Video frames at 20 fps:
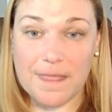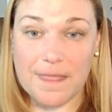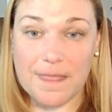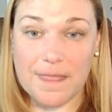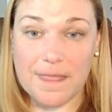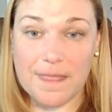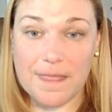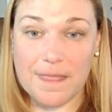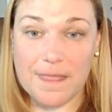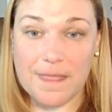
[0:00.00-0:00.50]

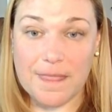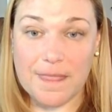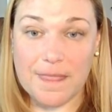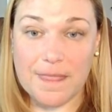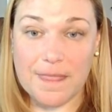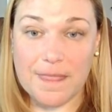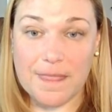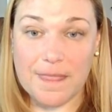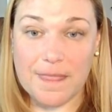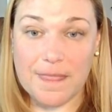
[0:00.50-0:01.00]
These are
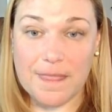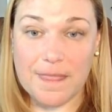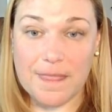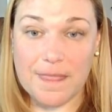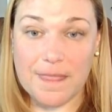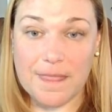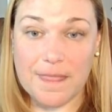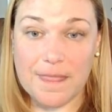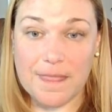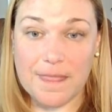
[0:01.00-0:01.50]
the things
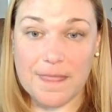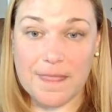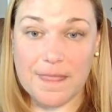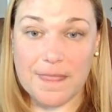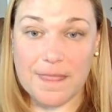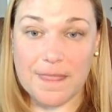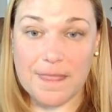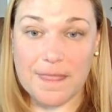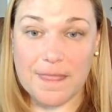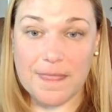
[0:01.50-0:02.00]
that are going
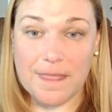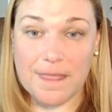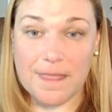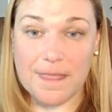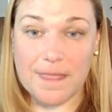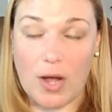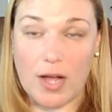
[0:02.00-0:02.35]
to allow